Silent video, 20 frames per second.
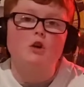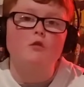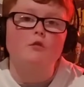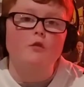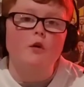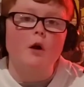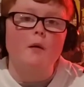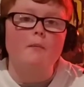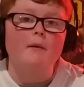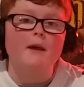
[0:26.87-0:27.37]

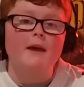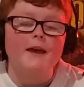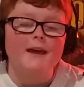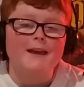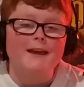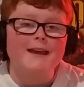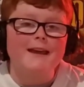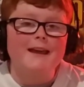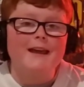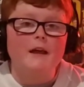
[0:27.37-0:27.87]
overall
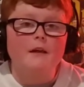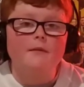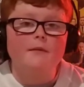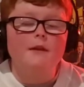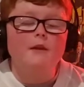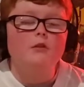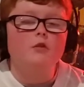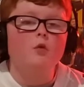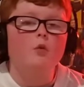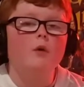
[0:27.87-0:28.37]
pick in
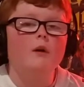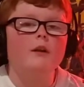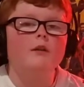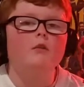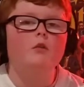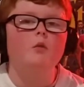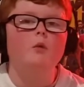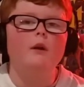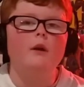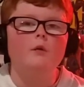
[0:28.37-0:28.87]
the
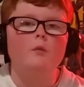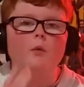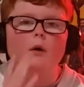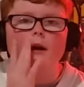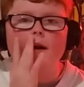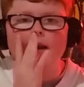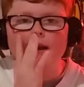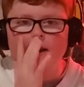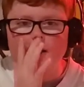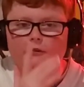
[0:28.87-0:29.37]

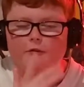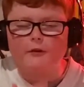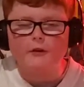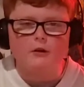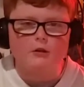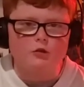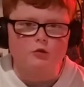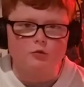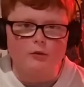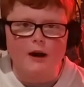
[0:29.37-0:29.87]
2021
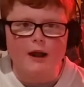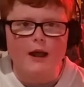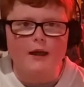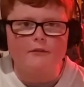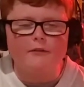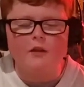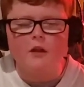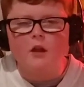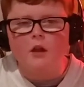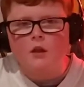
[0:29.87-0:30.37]
NFL
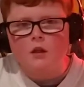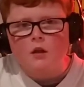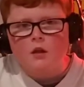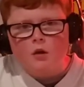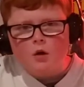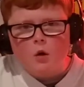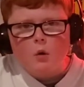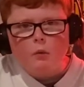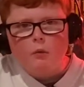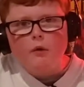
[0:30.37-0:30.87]
Draft,
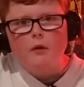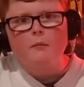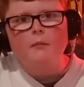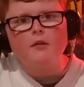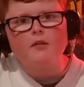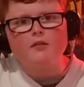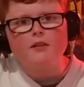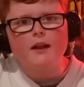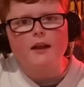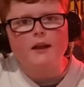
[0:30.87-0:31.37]
we're
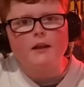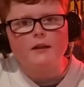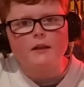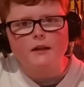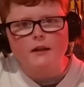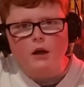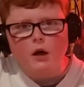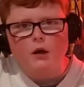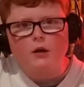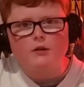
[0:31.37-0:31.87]
most
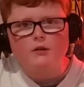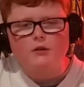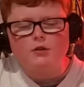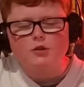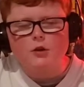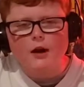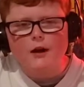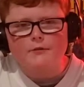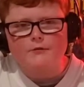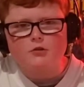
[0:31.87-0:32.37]
likely going to
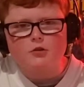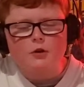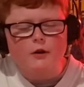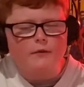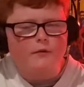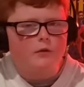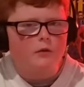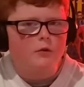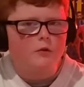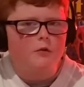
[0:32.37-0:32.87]
draft
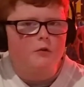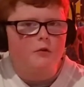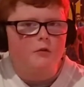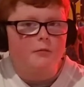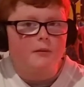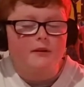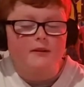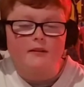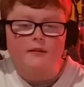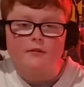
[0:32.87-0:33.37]
Trevor Lawrence,
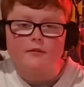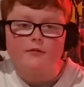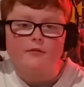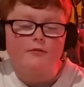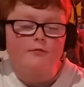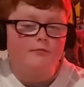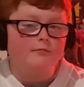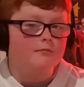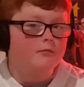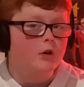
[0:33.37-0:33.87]
because if
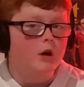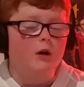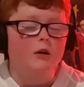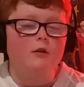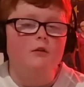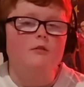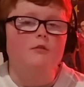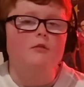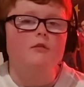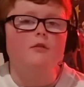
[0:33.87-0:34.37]

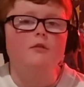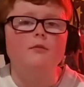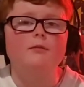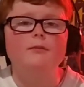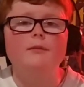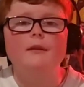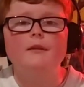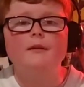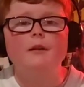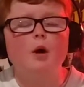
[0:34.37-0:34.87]
Darnold's
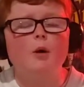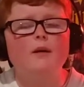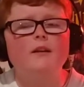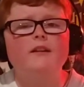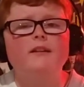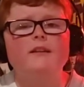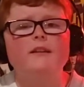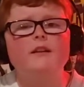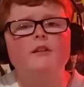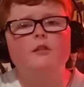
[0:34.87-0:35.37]
going
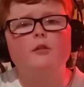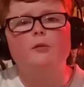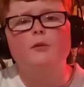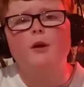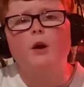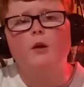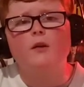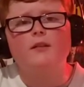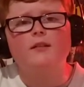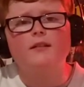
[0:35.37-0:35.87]
to lead us to
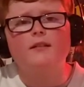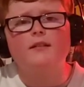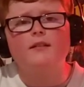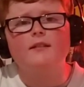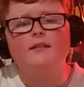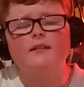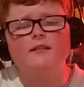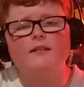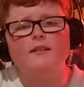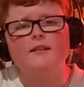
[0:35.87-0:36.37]
an
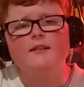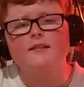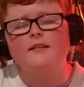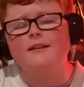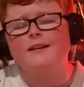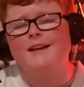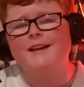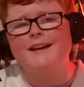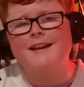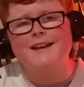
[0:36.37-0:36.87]
0-16
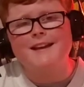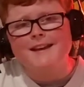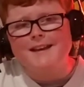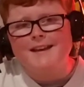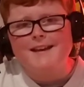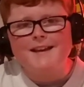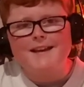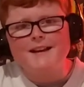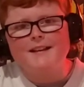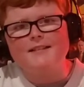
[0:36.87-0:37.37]
season,
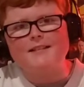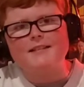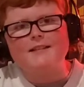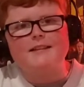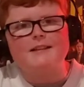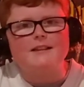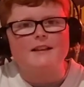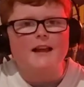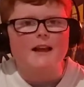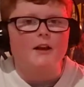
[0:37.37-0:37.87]
he doesn't
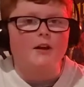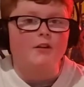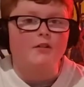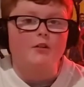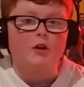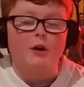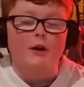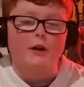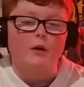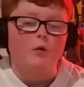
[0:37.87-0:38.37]
look like our
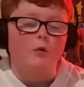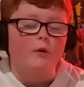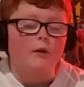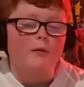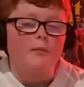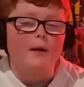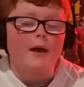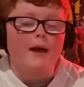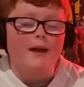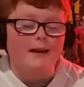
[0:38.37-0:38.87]
starting
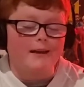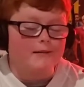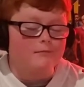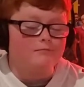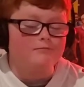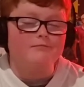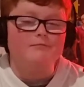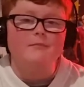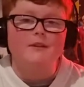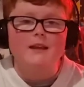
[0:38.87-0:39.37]
quarterback. And
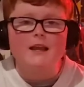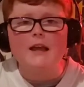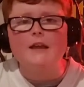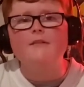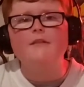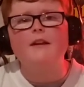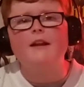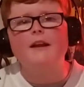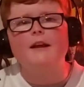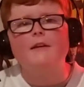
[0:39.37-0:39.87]

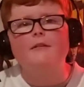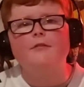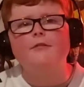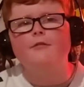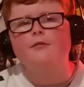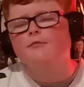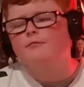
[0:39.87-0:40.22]
even if